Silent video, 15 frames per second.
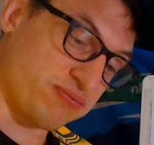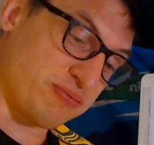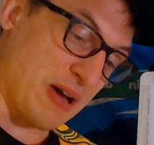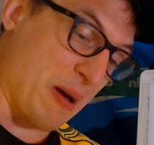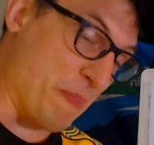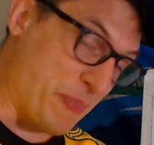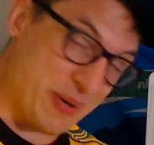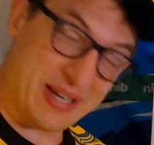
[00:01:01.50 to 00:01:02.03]
a
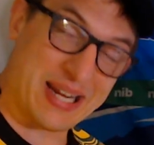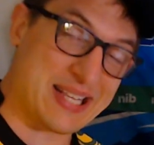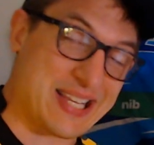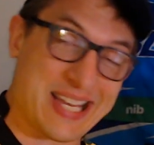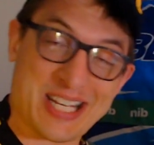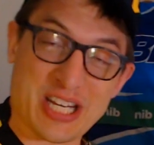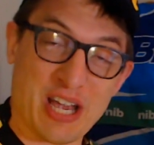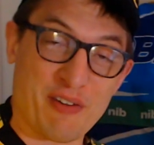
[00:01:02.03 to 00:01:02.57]
bit of
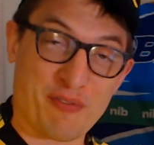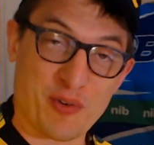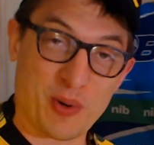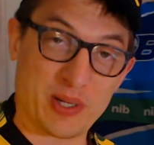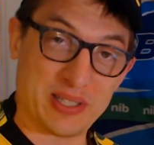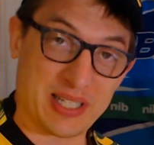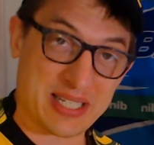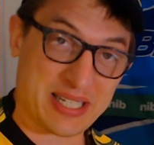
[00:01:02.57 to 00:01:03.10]
deja vu
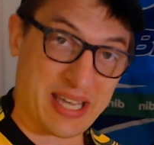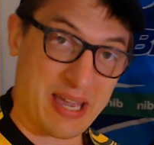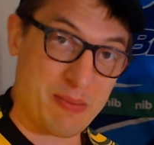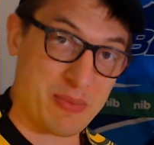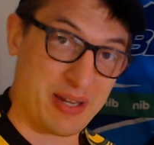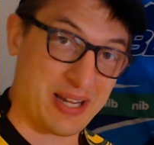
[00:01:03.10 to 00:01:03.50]
in this game in